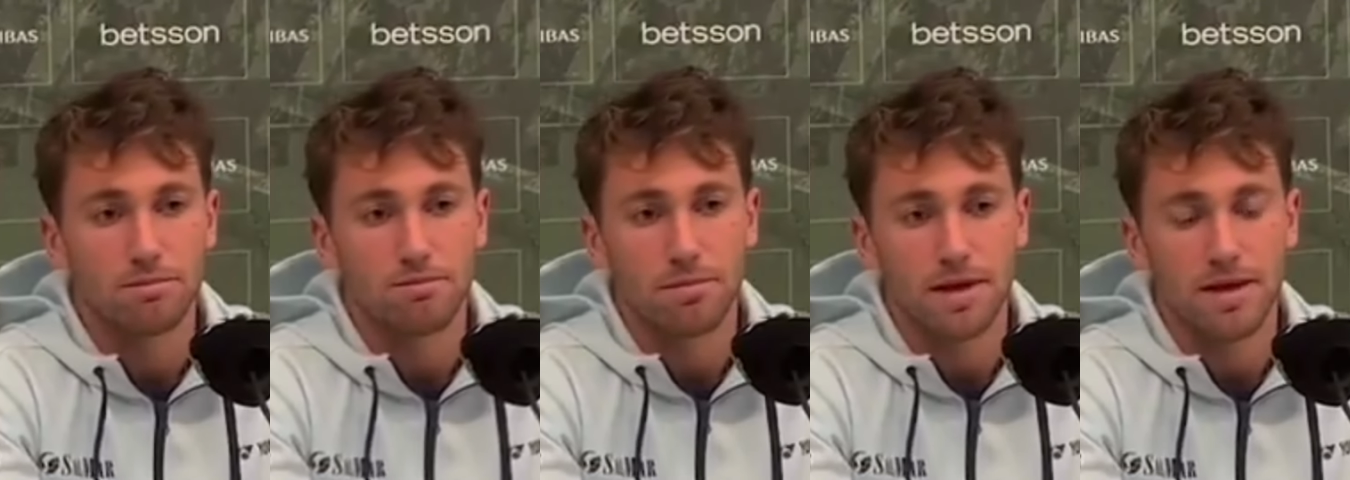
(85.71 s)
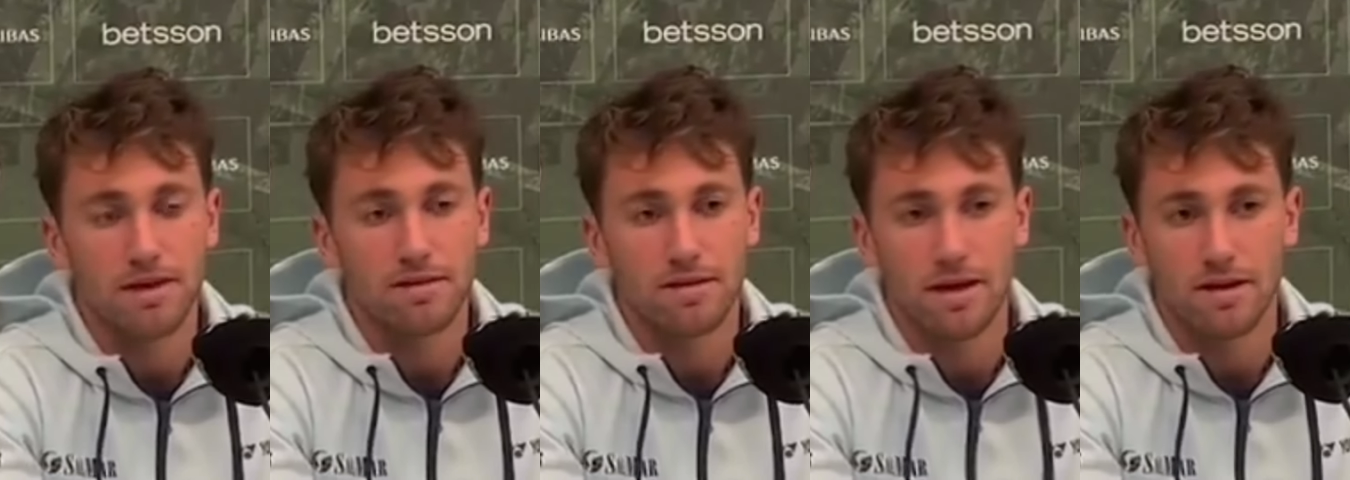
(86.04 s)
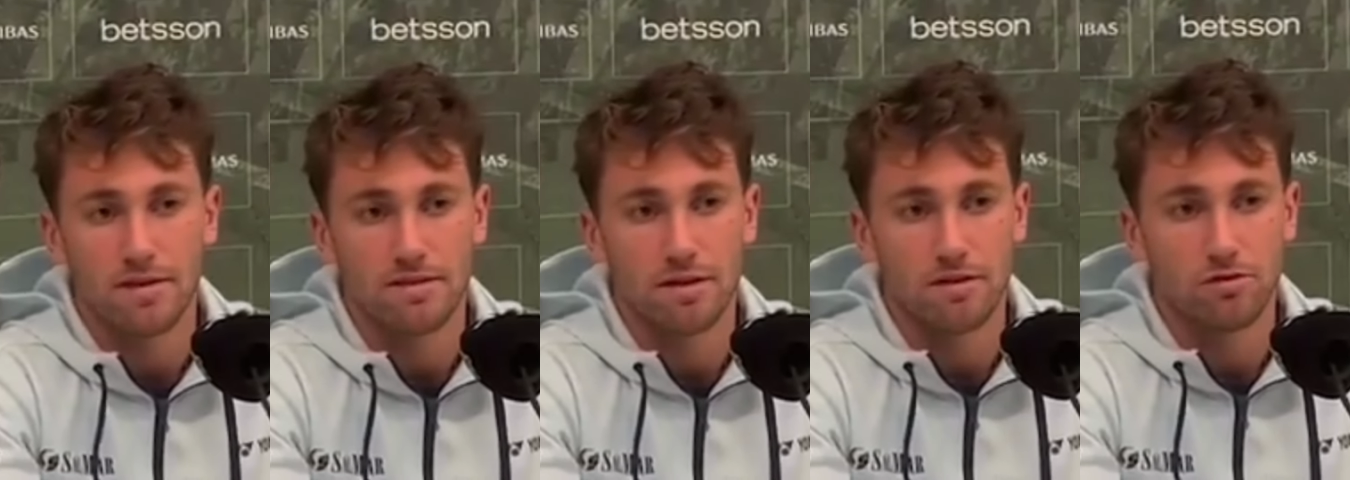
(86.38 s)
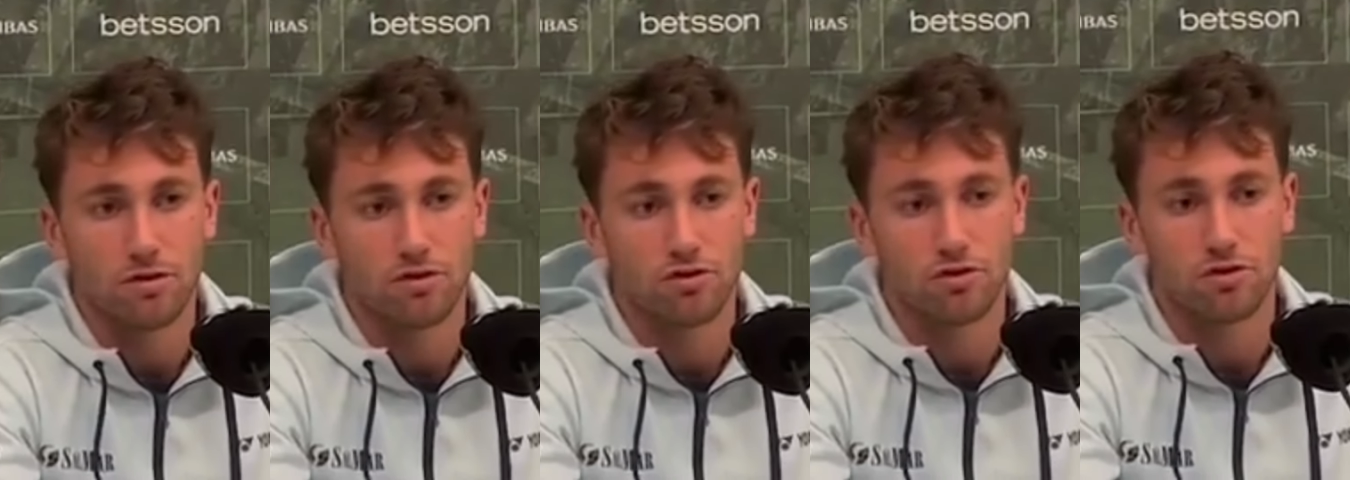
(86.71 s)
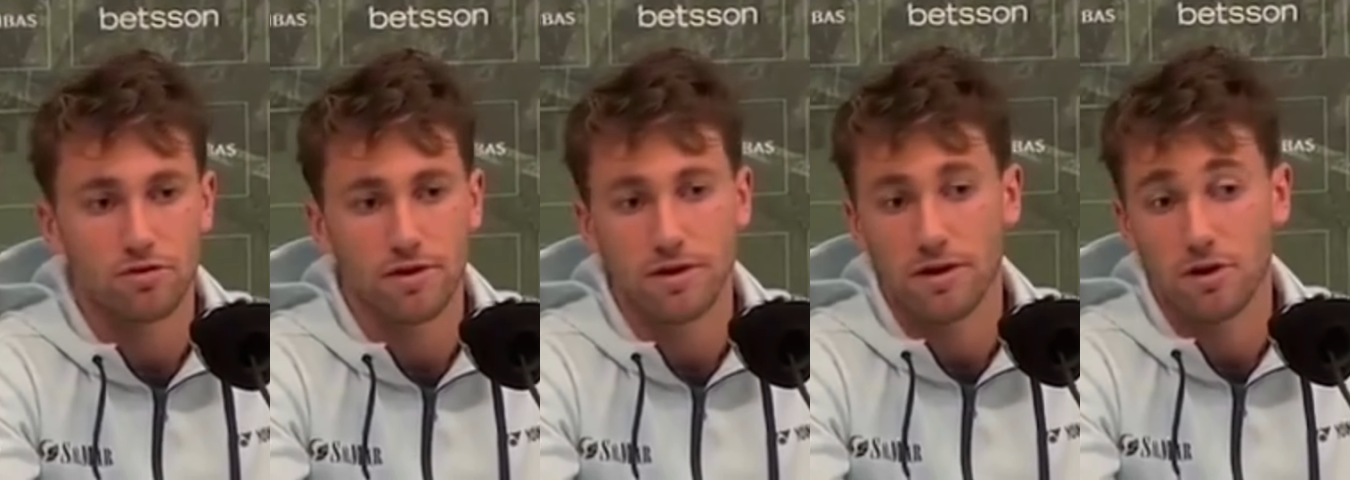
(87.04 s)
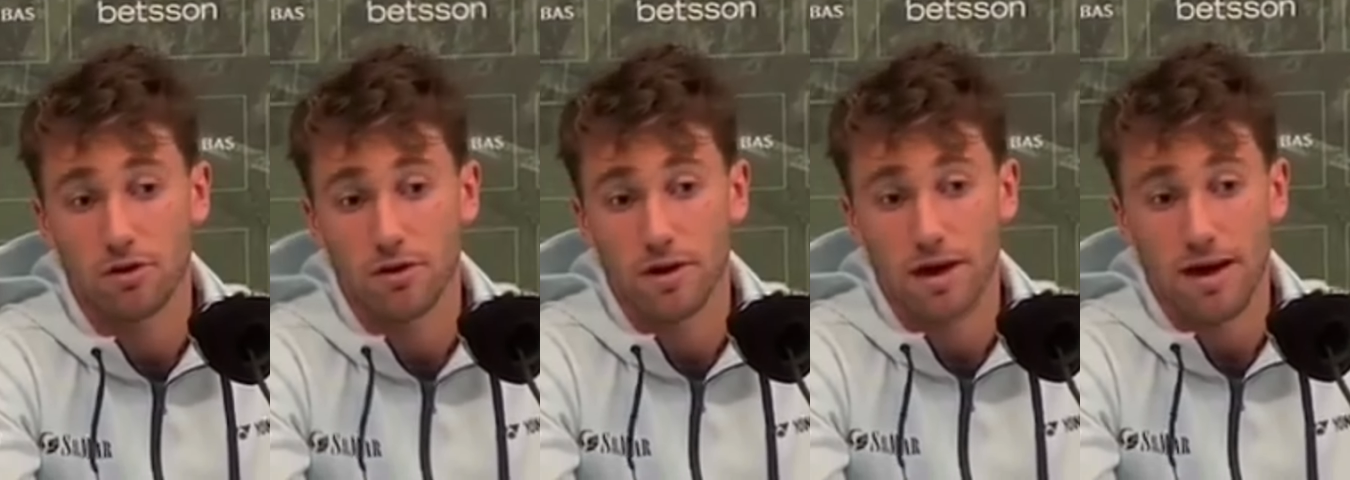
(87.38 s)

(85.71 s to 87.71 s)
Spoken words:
big in tennis in the future, and they already